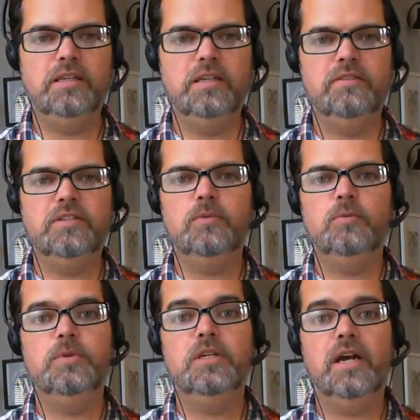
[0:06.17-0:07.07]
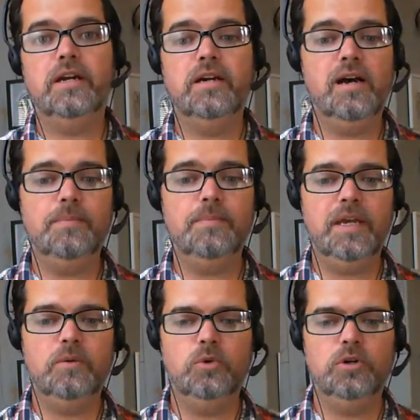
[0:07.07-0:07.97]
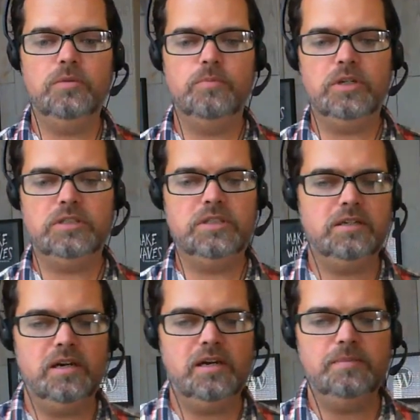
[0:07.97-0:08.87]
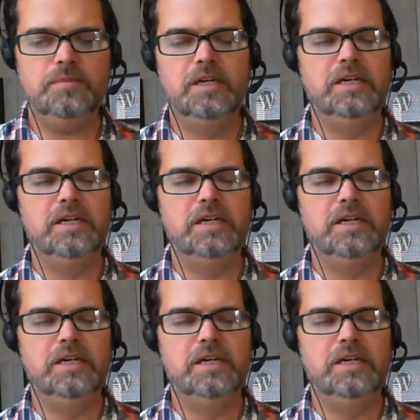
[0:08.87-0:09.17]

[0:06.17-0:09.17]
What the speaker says: GiveWP.com and WordImpress.com.